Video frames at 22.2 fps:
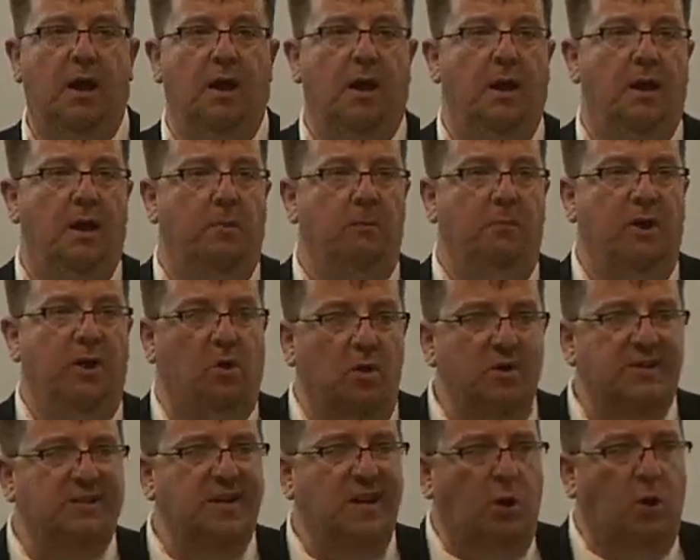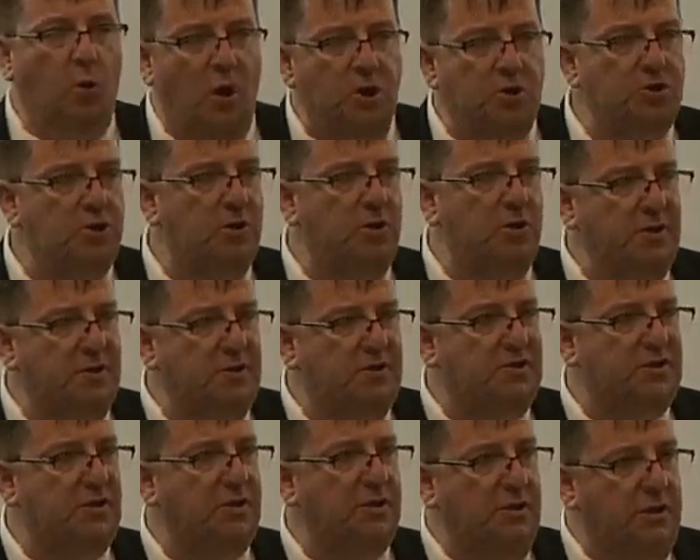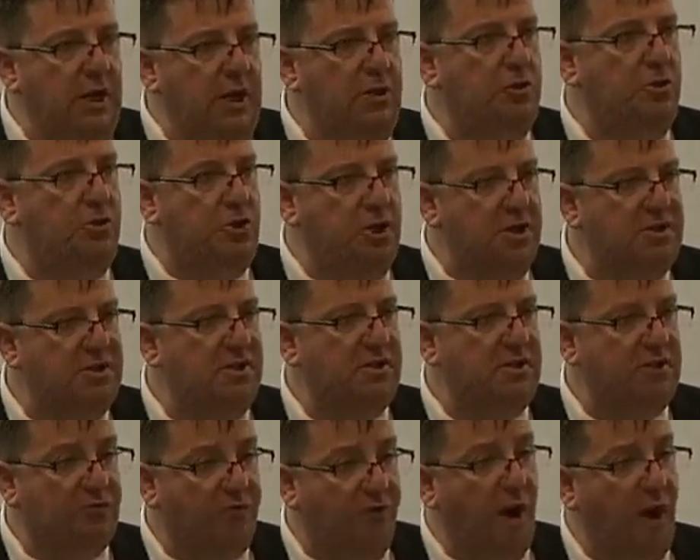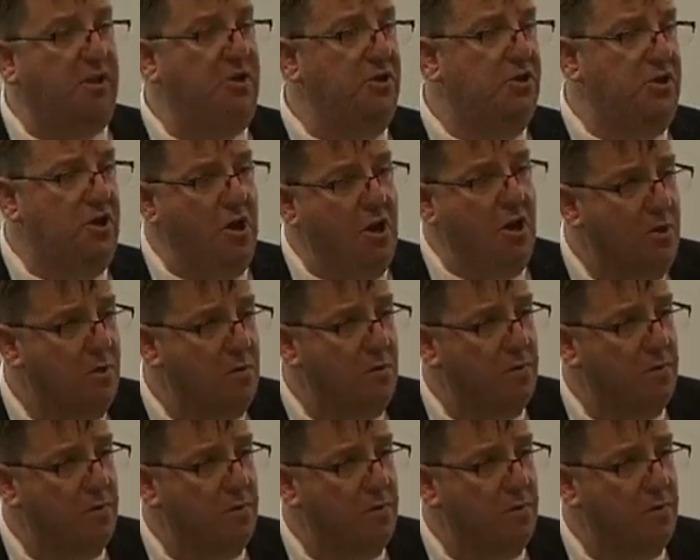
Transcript: Because the question is, did Jesus find you?